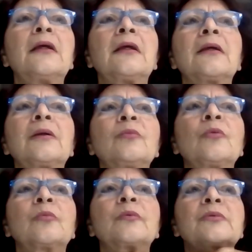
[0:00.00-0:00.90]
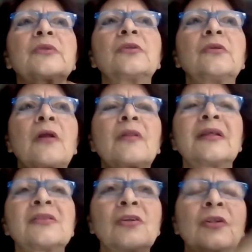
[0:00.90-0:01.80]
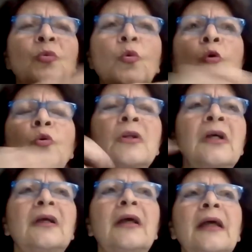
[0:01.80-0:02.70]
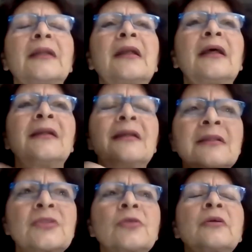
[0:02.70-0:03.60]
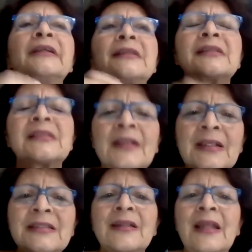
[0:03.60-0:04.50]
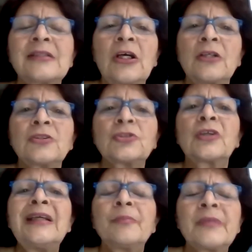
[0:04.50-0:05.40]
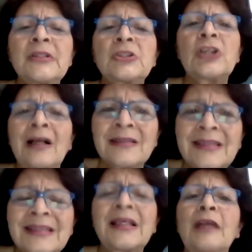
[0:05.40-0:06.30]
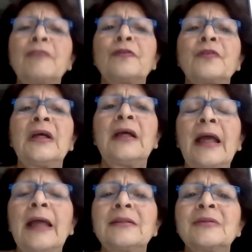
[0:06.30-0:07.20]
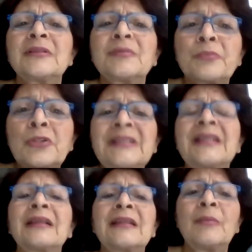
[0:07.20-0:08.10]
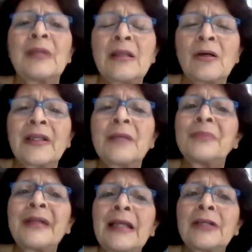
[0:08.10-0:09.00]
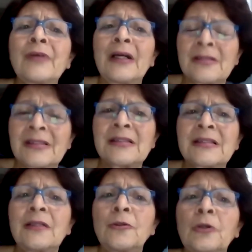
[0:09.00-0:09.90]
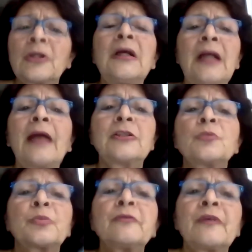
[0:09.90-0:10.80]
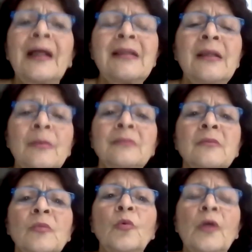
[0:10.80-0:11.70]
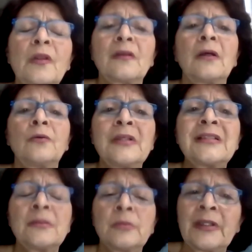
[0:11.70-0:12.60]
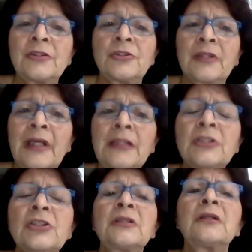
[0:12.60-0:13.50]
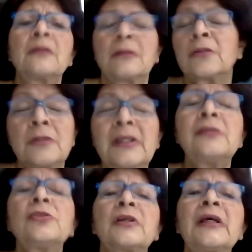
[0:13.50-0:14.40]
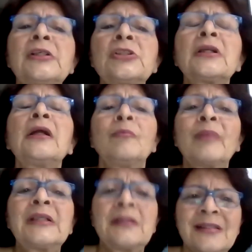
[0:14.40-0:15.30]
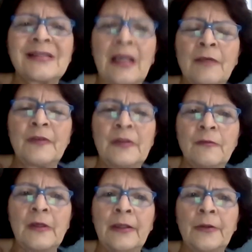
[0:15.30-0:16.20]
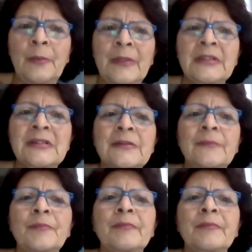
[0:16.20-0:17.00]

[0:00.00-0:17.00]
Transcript: things on the wall and in the toilets and this and that to keep the child safe and protect them on the playgrounds and so on, and to provide them with a reasonable education, a good education, but in a safe environment.